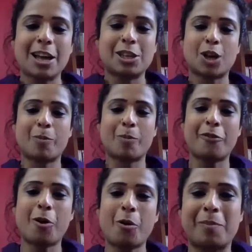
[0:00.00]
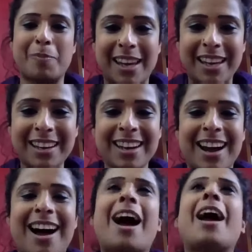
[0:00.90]
So before we begin,
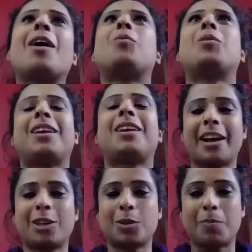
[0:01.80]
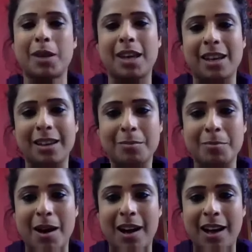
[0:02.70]
I would like to begin
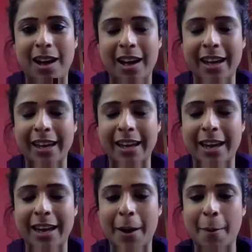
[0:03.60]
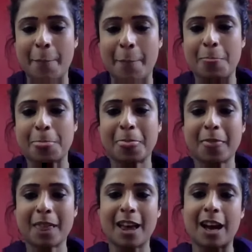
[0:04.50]
by paying
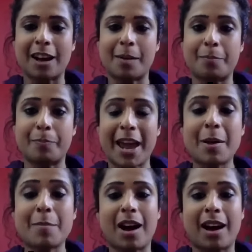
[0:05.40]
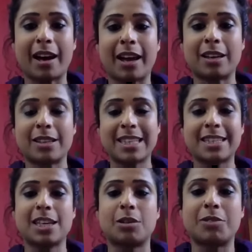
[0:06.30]
my sincere respects to
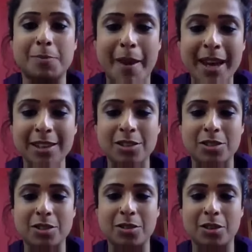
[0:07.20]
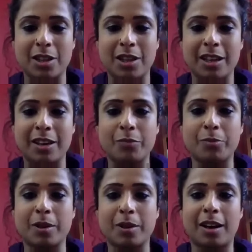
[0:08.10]
the Wurundjeri people of the
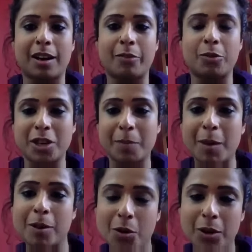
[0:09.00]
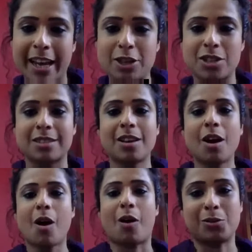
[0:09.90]
Kulin Nations on whose
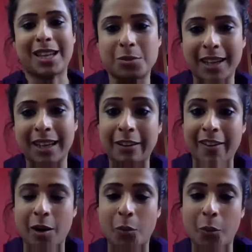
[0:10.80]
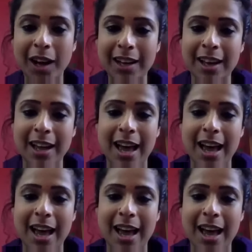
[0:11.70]
lands we live and work.